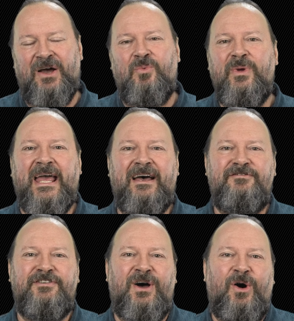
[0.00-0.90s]
We
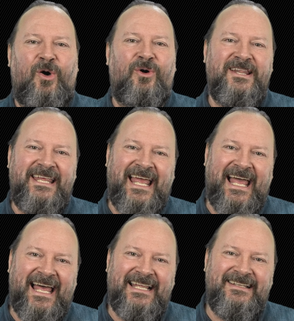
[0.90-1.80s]
have only
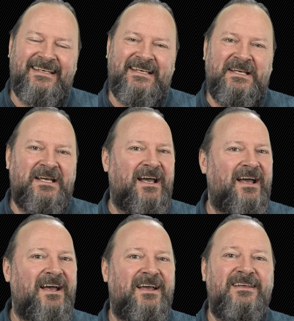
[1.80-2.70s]
had
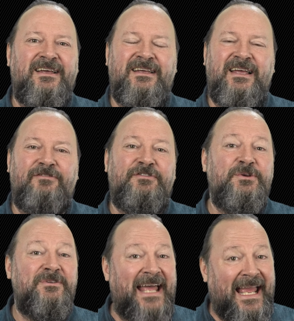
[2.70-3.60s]
a
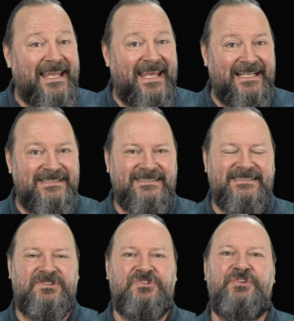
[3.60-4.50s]
few
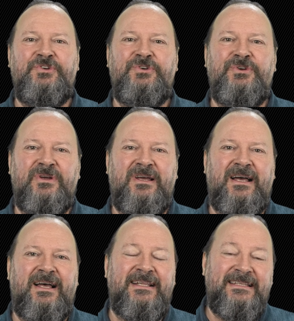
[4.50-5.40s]
decades to
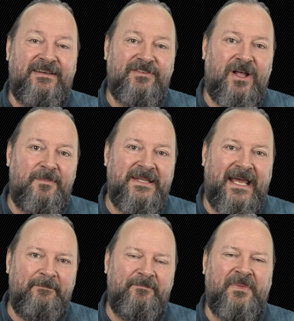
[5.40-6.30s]
develop
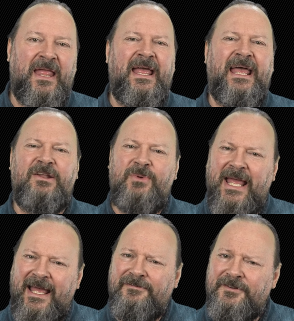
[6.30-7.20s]
them, and we
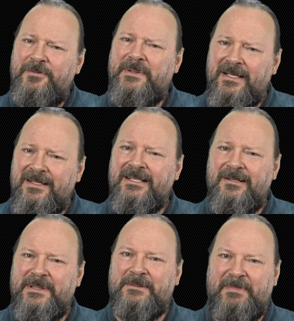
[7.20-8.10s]
have to be a little
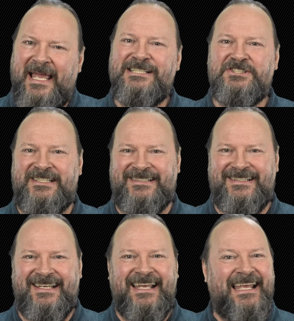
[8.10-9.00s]
bit
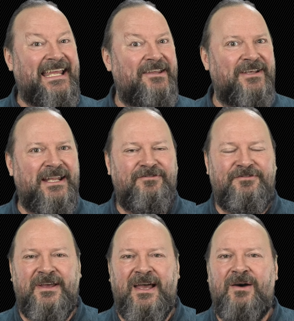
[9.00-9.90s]
patient, even
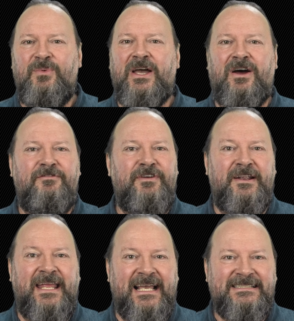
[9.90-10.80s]
if we are
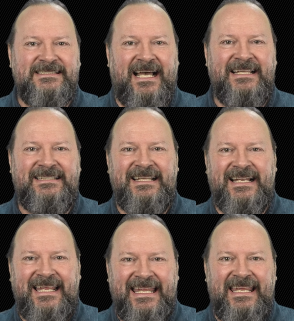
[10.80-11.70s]
very excited
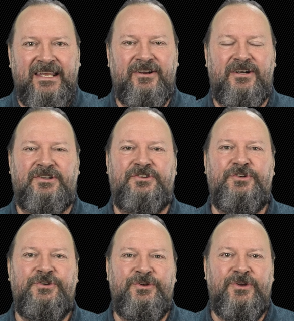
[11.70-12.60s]
and eager
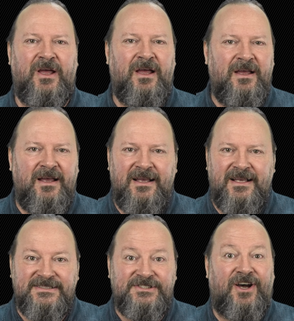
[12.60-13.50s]
to
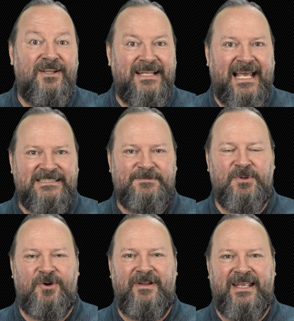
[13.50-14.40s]
start
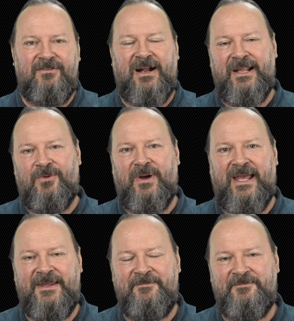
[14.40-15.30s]
exploring right away.